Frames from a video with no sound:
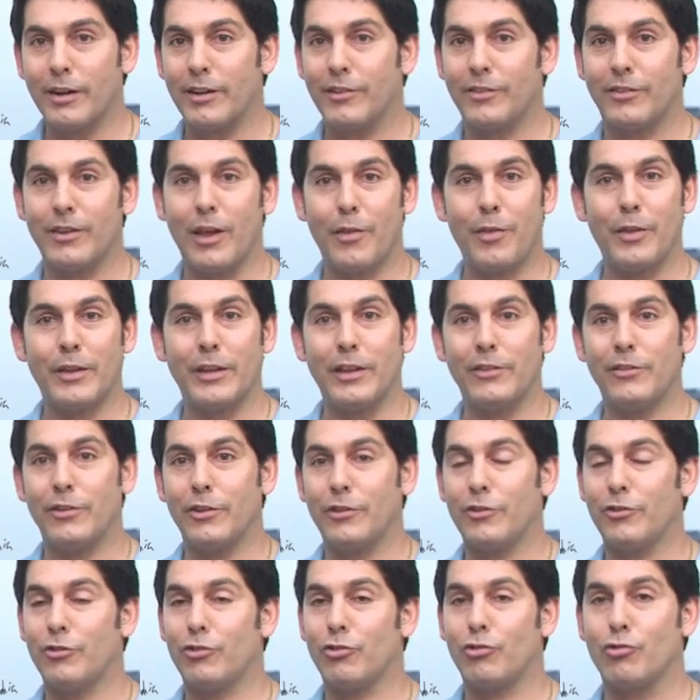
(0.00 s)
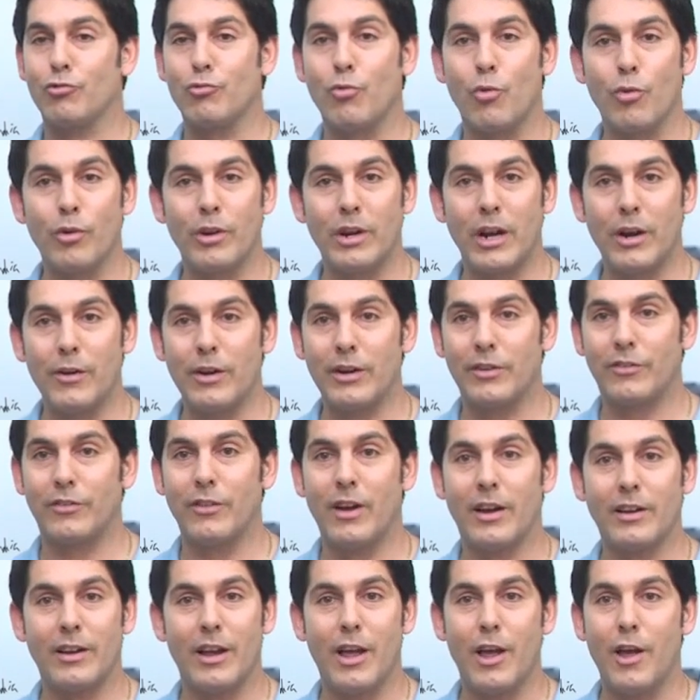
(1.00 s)
It's nothing that's extraordinary. It's
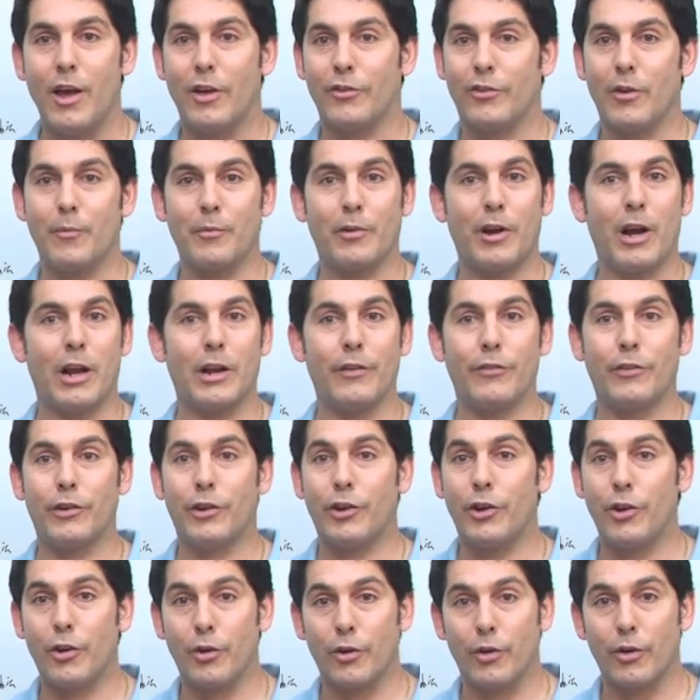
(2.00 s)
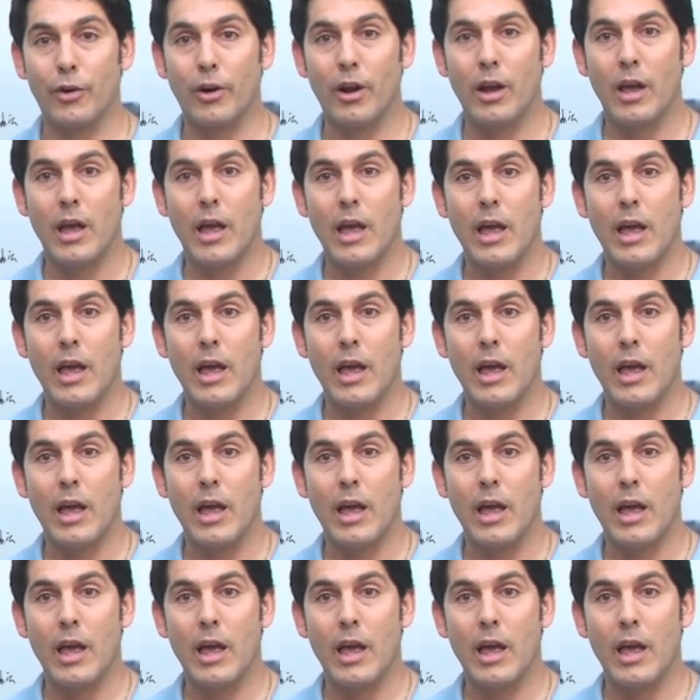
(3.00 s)
not some kind of cure.